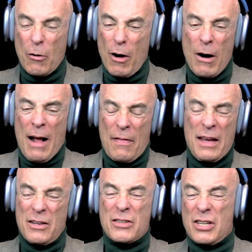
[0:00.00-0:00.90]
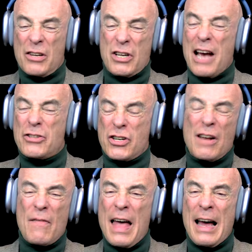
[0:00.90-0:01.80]
or the
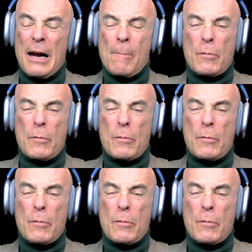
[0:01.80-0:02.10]
suggestion that